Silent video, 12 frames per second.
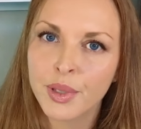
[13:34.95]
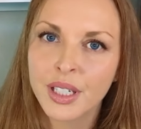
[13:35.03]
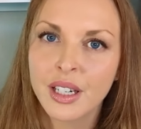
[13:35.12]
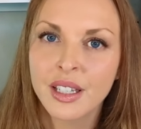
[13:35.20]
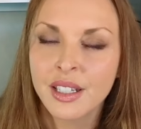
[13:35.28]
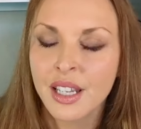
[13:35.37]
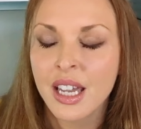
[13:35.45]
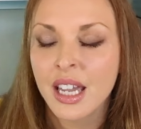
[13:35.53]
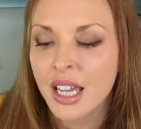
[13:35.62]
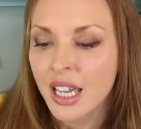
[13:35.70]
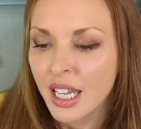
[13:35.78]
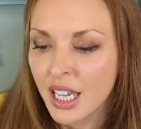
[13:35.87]
Because
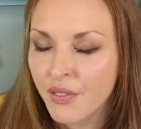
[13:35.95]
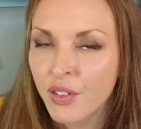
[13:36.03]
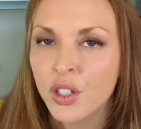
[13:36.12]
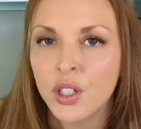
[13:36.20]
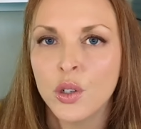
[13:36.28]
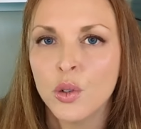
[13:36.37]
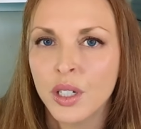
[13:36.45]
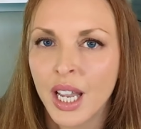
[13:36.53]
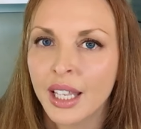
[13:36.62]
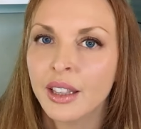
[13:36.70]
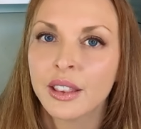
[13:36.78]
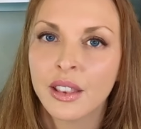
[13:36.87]
if you
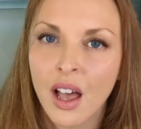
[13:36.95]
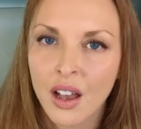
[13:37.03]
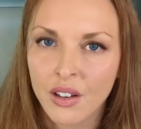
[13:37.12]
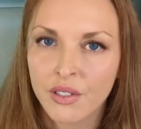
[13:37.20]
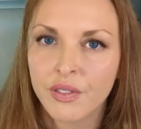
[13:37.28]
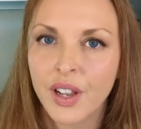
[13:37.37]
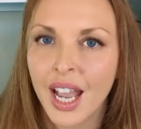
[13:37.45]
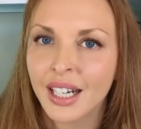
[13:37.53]
can love